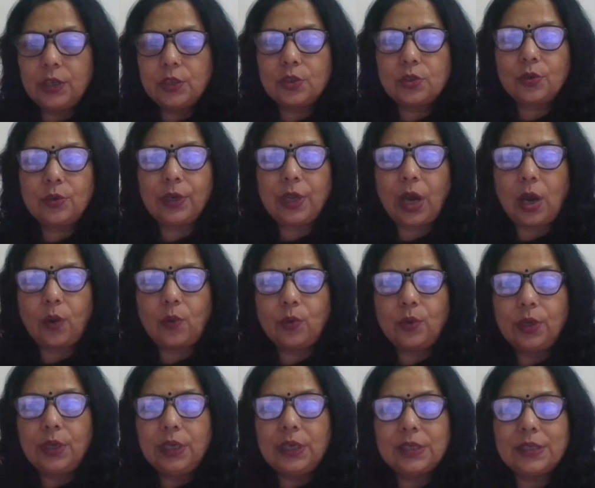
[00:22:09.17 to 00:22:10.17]
So now
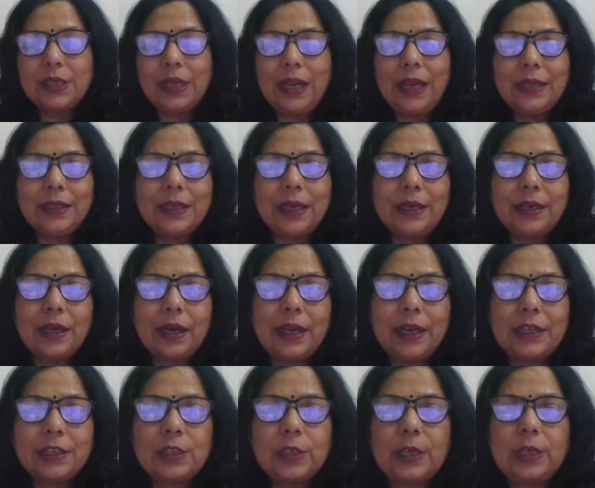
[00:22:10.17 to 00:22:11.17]
select the
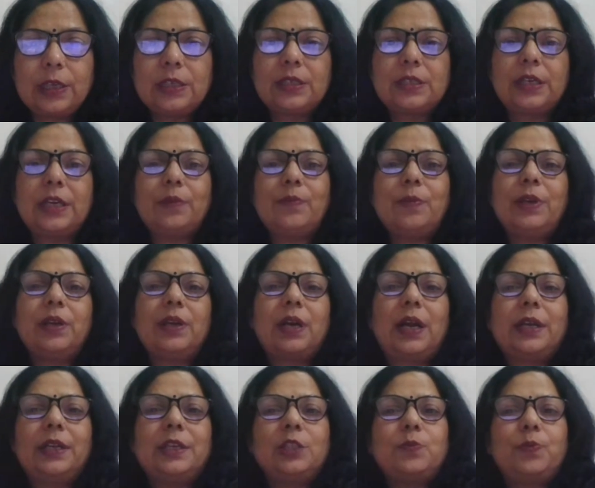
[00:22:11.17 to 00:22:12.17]
incorrect statement
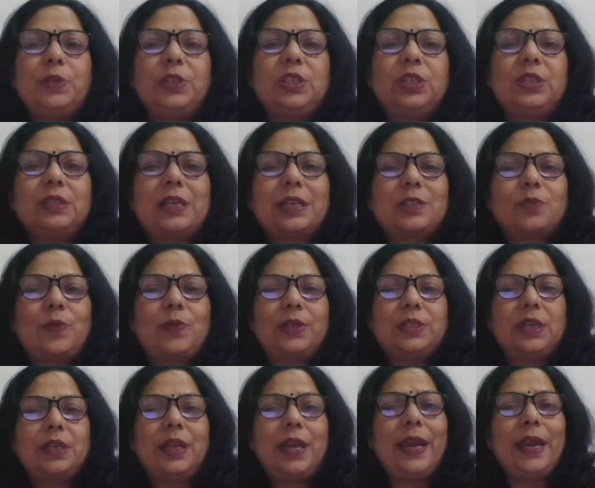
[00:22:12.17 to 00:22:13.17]
regarding species X Y
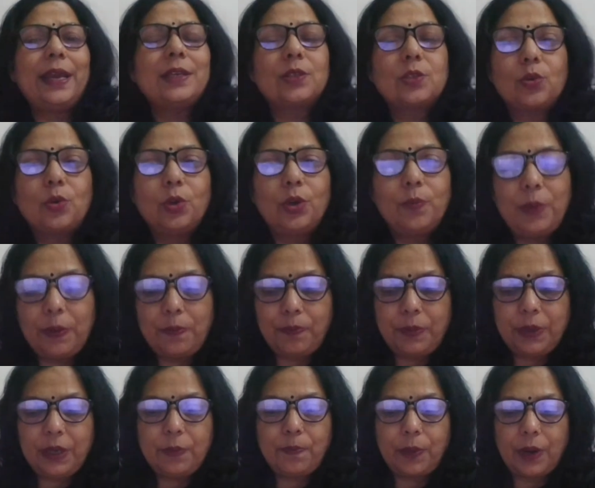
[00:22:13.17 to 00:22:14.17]
Z. X could be
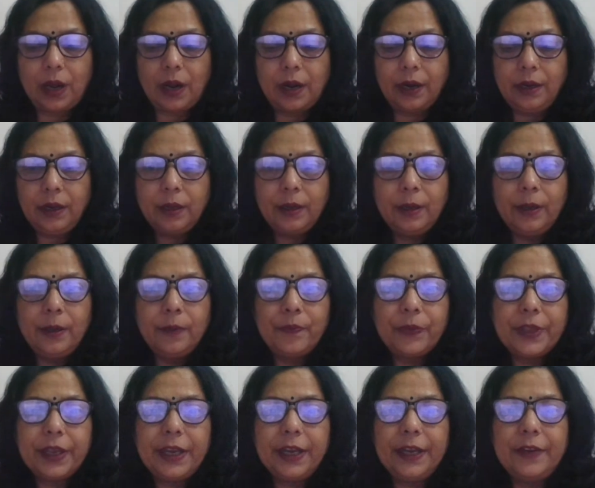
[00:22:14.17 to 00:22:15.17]
pea plant
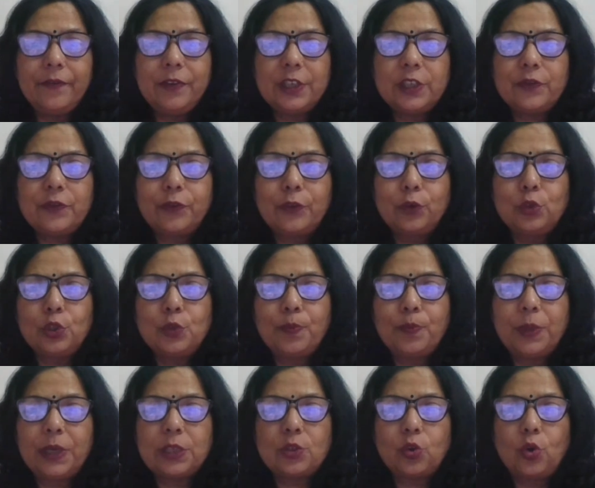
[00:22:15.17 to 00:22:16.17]
in which fruits
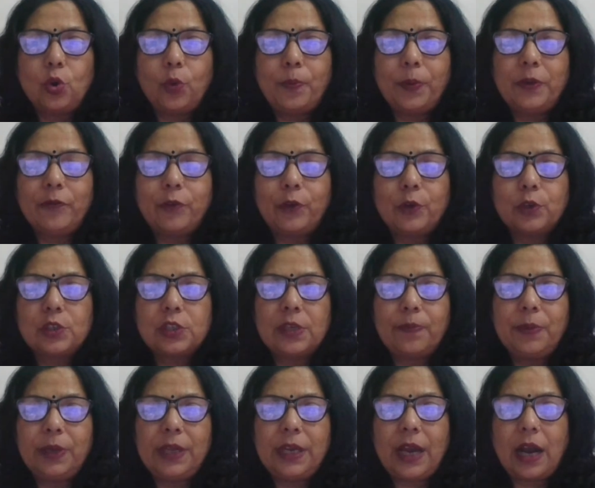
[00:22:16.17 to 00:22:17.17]
burst open
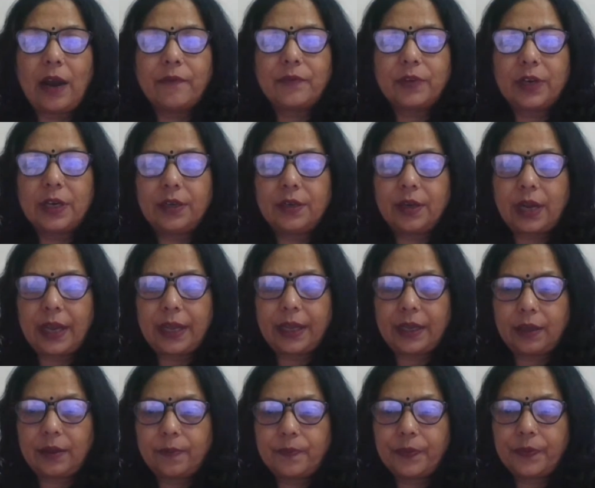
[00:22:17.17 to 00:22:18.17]
forcibly after drying.
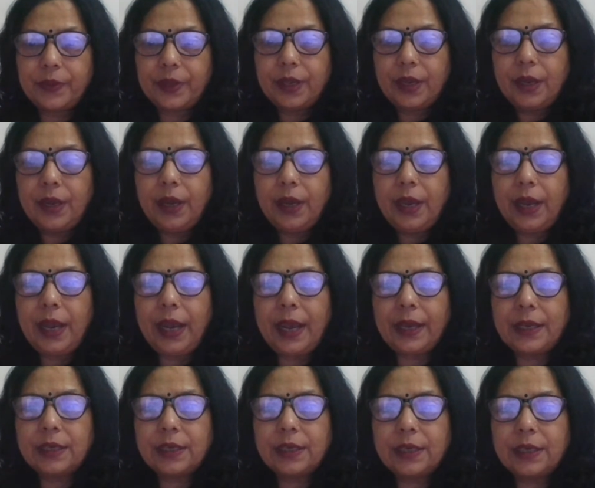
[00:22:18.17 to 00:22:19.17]

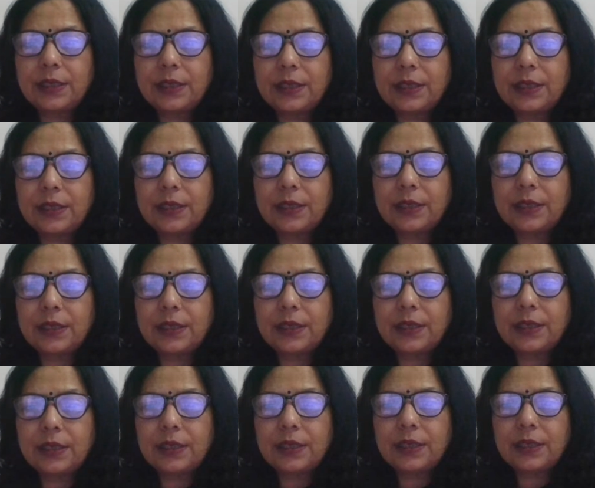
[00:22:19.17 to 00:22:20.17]
X could be pea
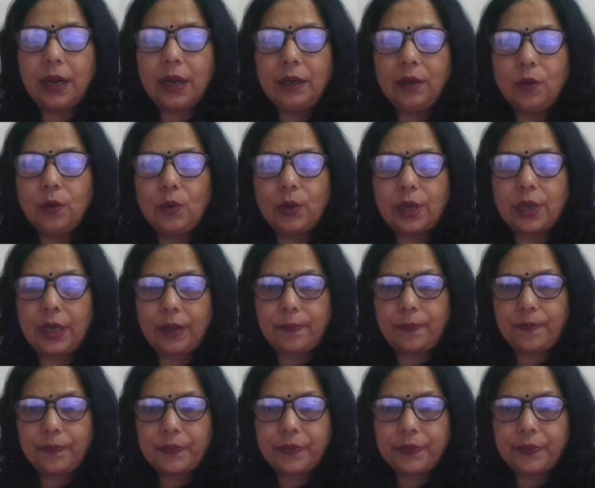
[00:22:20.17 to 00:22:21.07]
plant. Okay.